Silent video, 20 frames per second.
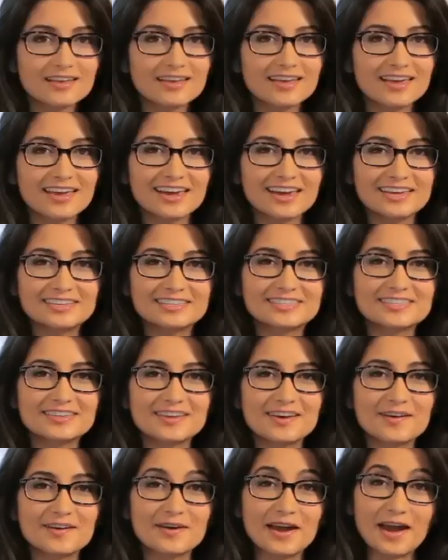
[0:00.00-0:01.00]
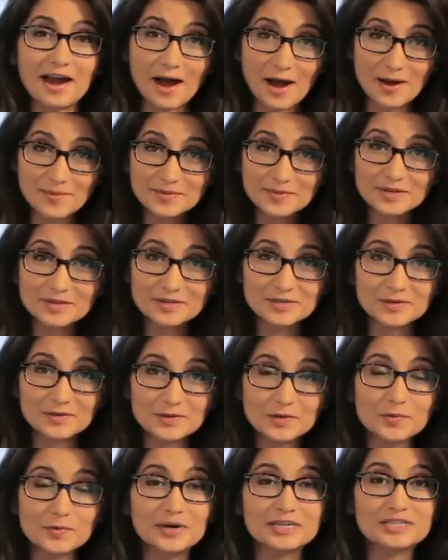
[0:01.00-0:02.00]
Hey guys, okay, I'm gonna show
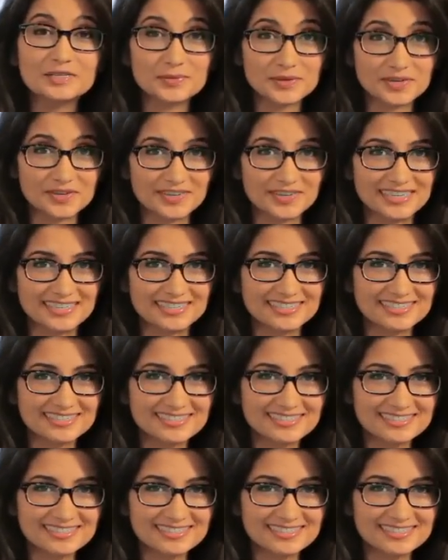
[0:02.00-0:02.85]
you what Twitter is.